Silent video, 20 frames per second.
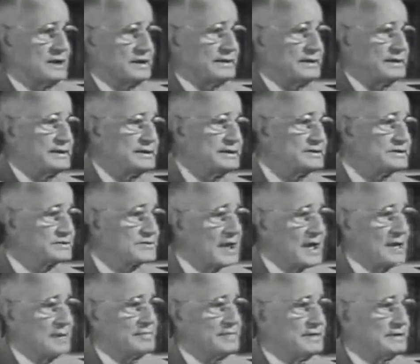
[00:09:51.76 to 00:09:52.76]
Carnegie
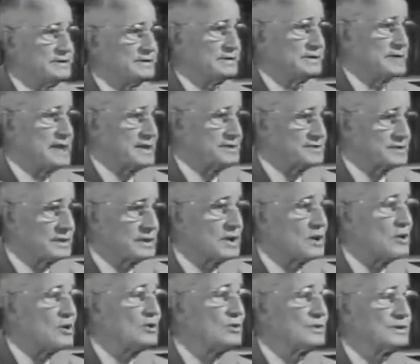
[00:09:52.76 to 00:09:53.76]
describe this
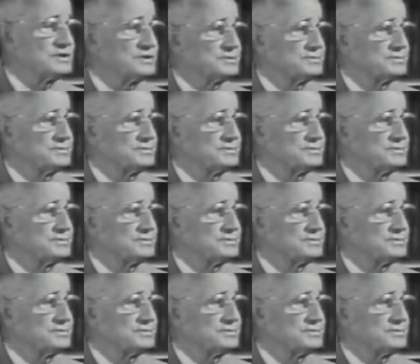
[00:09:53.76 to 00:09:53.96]
natural law,